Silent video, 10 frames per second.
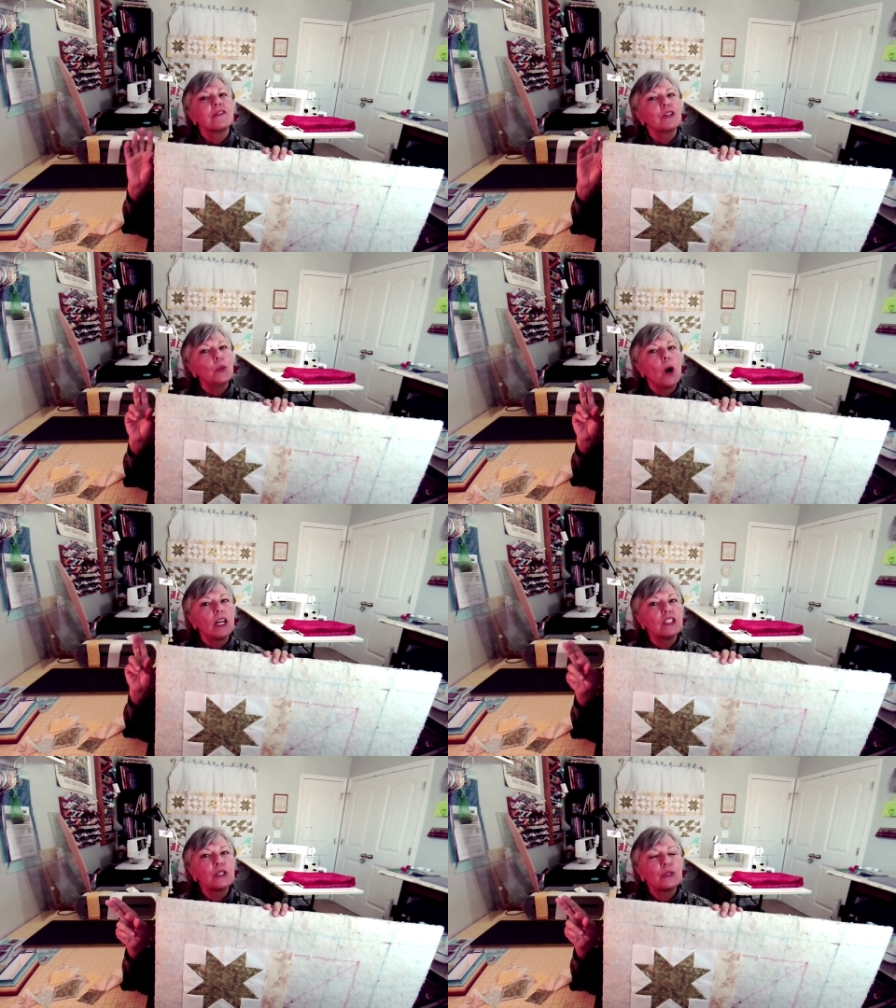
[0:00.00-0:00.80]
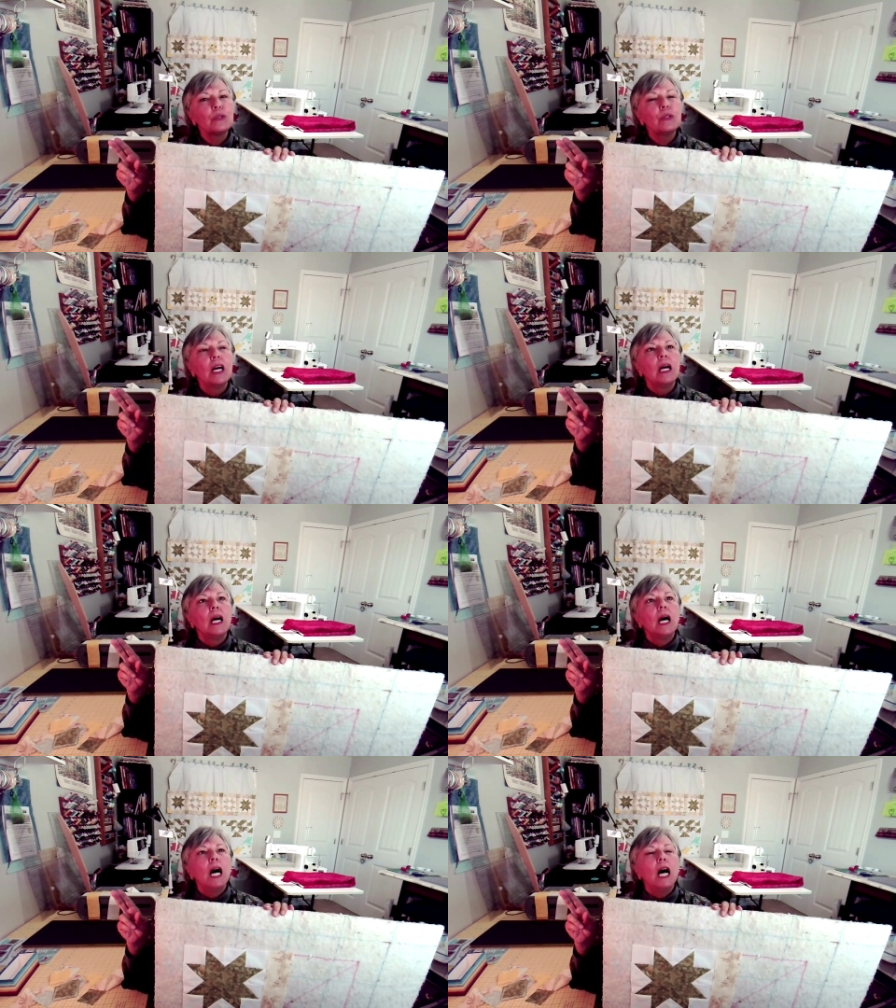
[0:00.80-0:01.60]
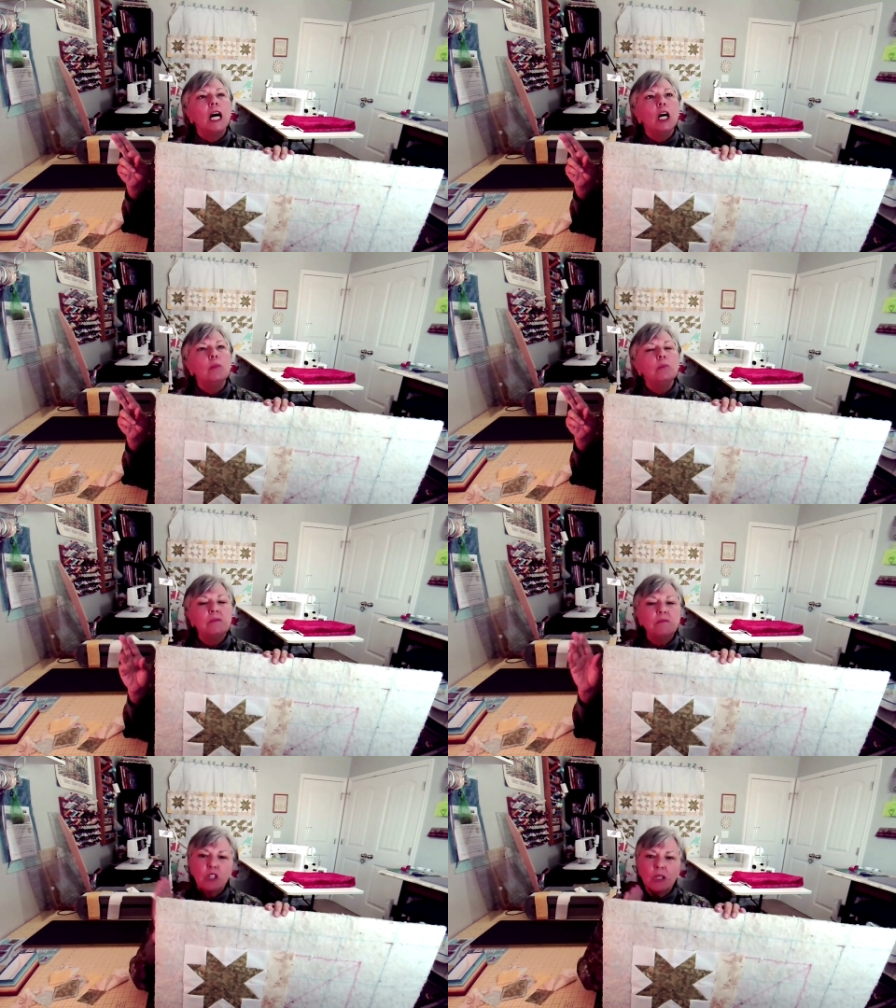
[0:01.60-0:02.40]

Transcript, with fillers: If you want to um,